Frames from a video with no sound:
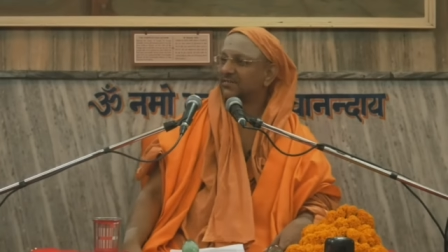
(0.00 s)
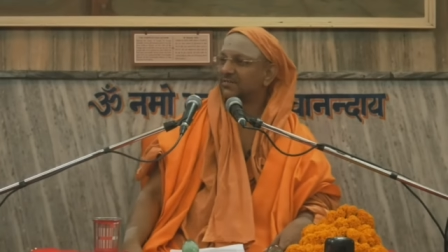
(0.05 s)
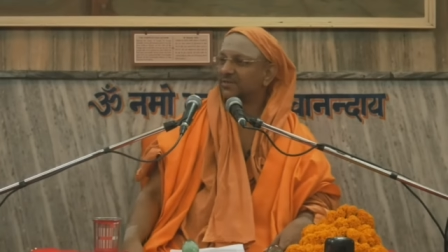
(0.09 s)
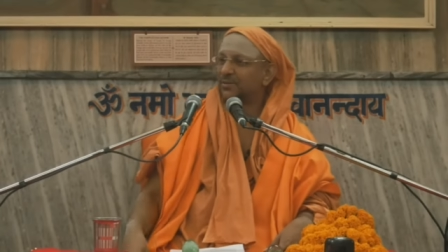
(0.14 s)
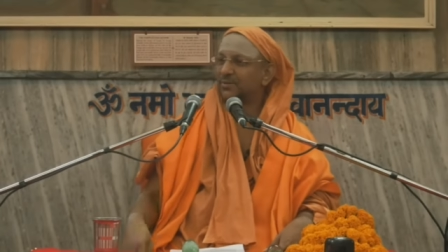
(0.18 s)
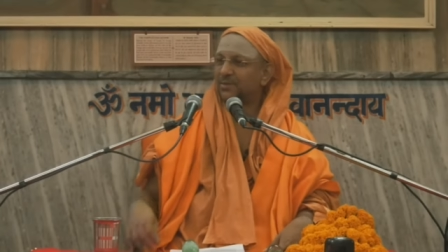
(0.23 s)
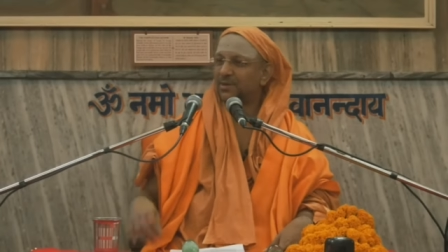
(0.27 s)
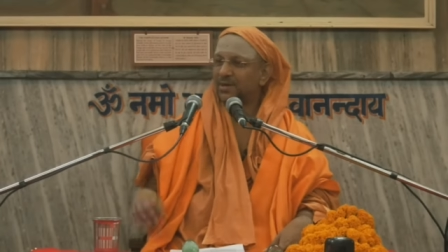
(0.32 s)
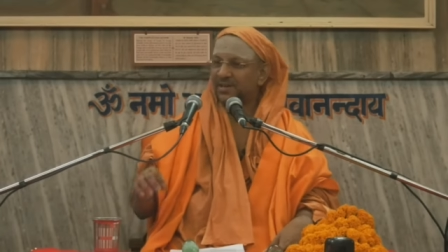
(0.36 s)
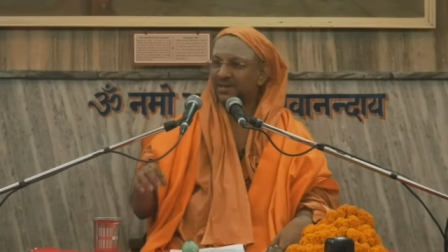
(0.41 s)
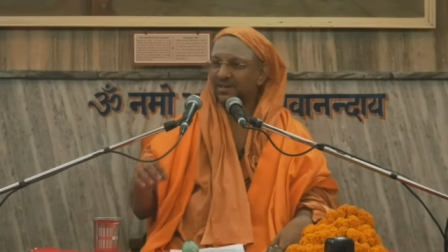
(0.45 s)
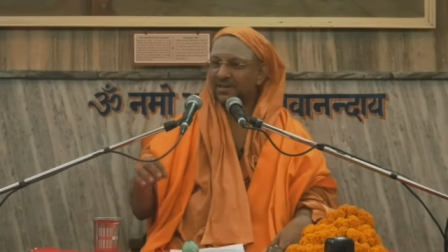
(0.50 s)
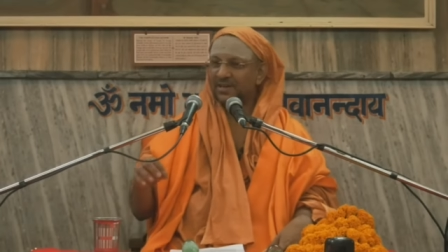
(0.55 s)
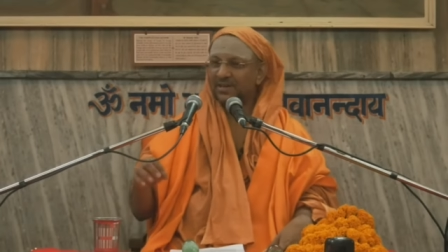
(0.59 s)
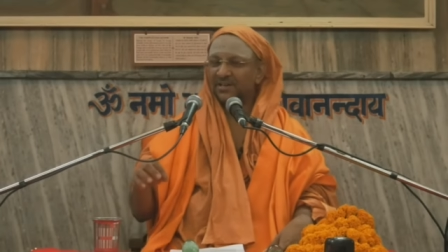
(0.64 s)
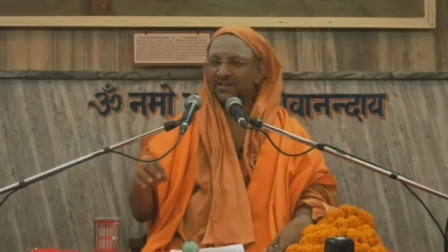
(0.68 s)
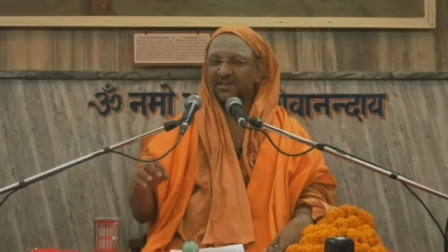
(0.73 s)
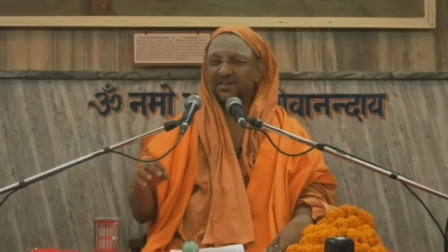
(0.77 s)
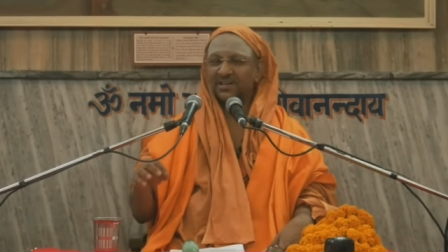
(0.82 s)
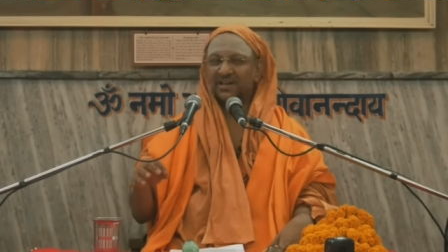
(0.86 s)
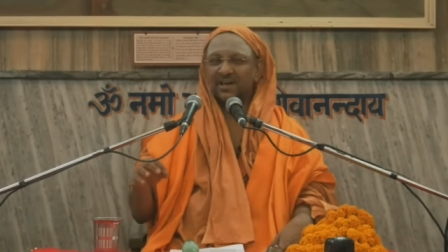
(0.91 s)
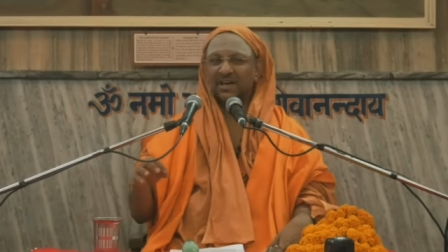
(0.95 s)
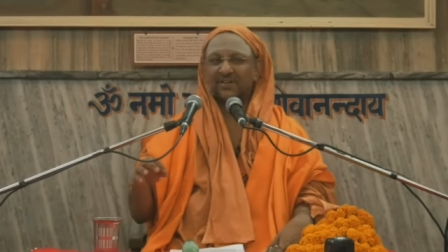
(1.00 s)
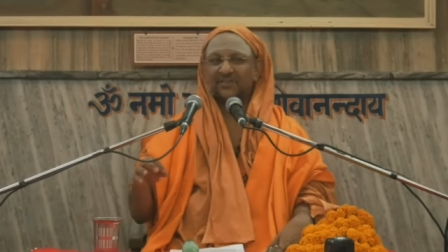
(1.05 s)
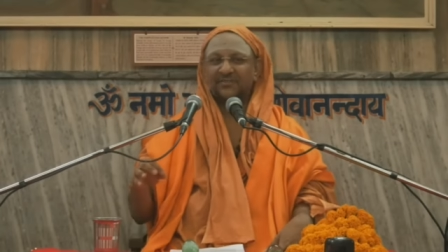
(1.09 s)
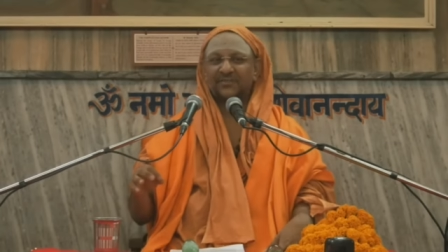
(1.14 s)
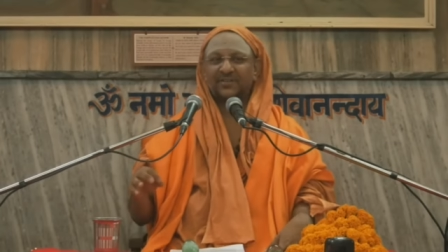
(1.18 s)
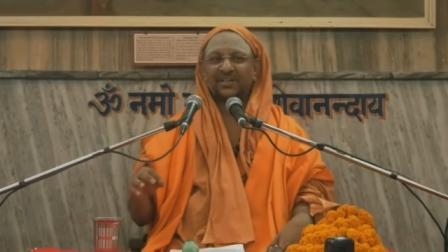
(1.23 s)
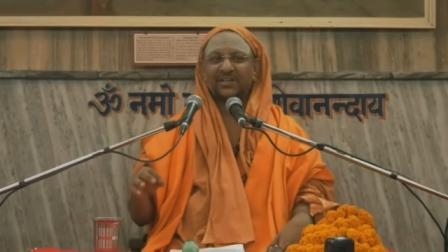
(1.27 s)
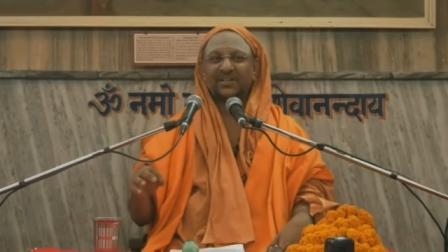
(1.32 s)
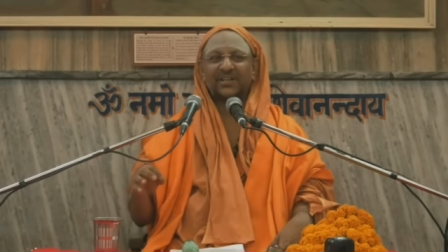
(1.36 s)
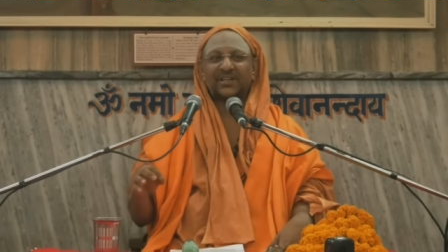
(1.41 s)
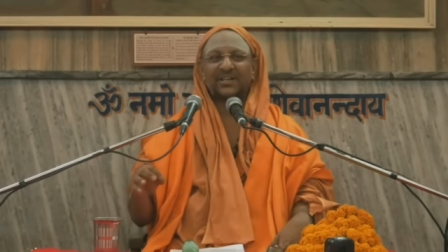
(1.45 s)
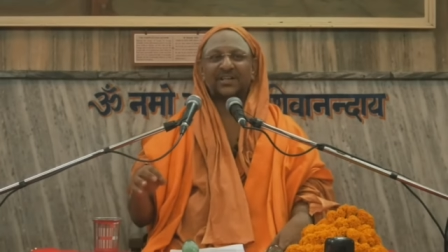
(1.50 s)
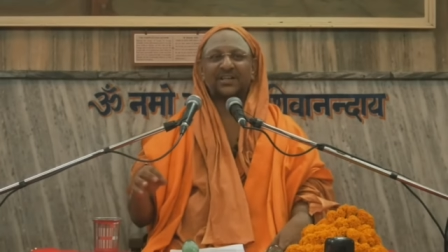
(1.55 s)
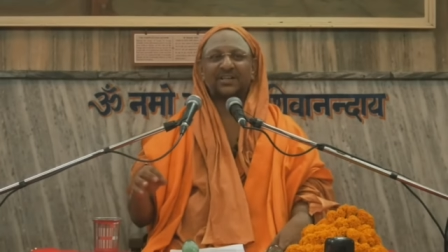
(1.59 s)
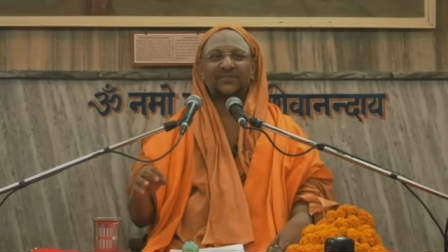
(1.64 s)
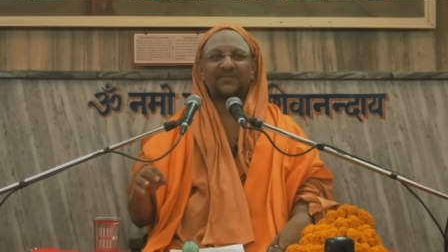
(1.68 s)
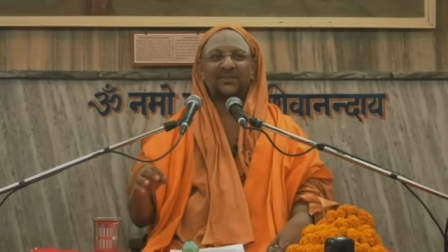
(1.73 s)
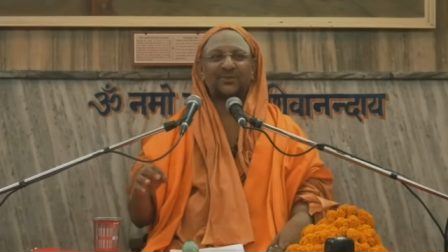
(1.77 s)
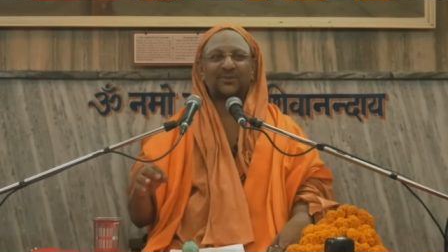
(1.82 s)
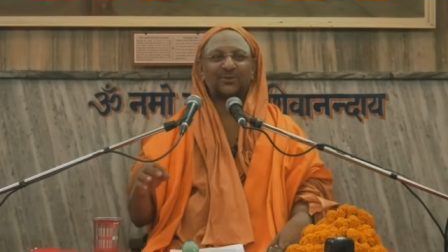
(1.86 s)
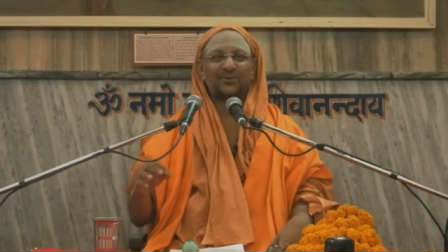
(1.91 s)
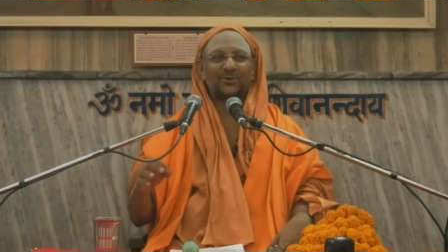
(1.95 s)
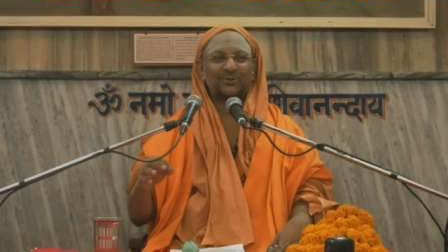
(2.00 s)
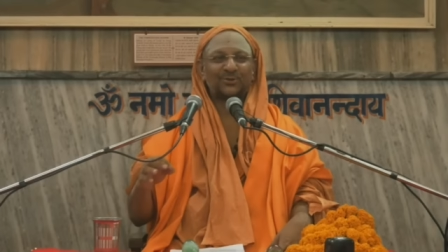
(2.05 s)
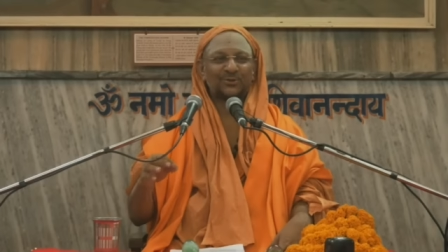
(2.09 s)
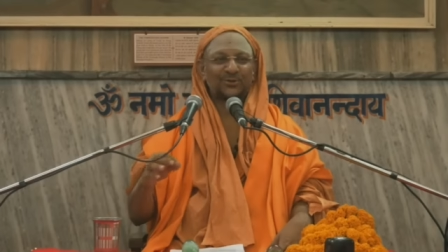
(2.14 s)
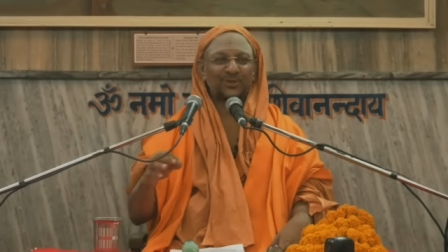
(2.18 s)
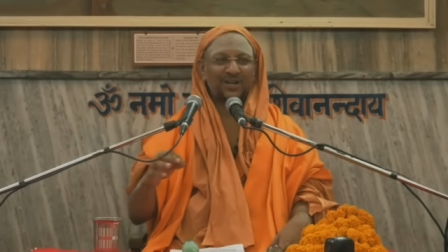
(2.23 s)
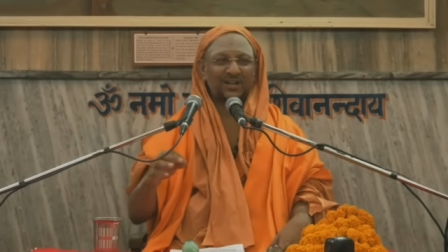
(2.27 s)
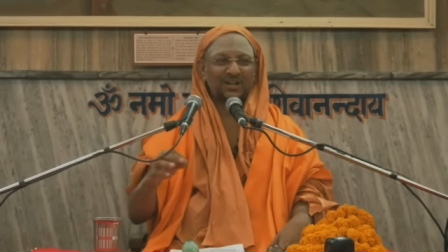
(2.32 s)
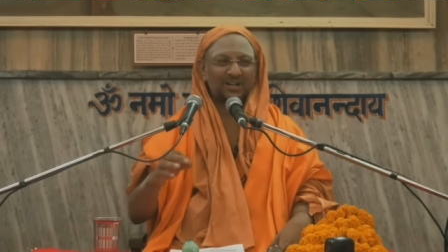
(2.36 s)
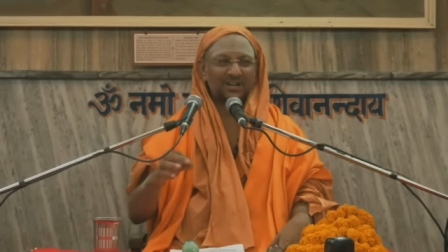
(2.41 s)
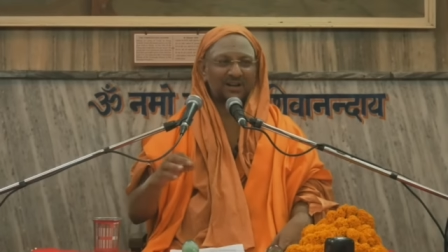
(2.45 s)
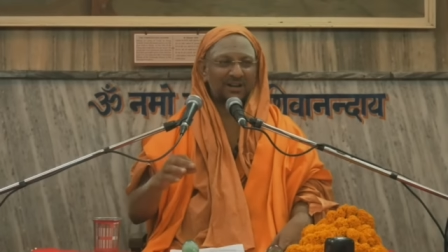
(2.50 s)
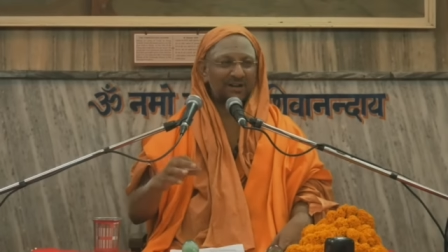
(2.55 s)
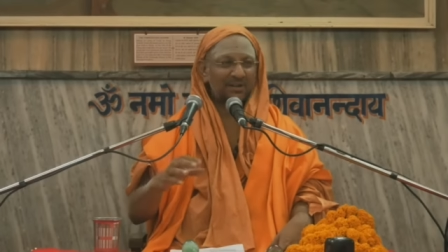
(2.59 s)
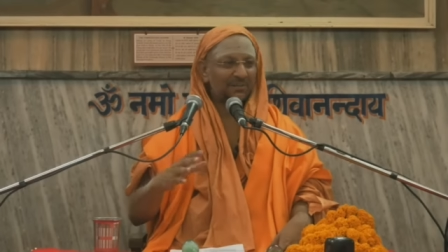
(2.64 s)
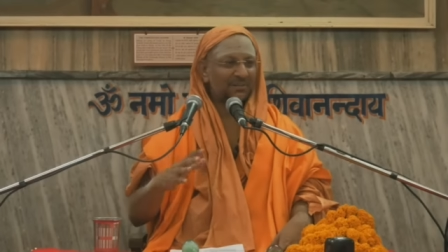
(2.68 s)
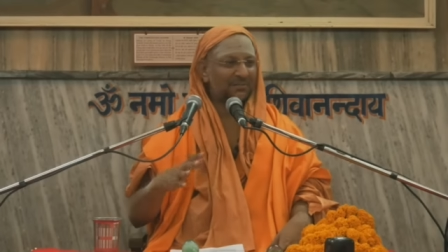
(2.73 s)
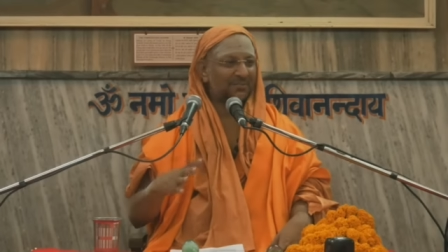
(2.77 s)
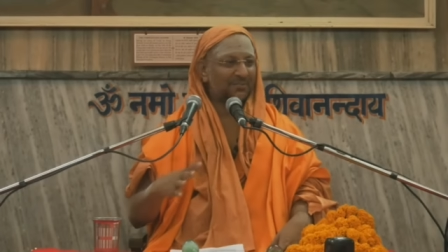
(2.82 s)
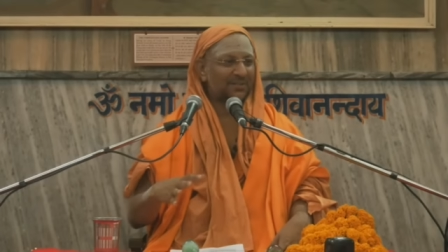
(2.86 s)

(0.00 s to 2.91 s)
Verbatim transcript: from Manikarnika, every day he will go to Ganga,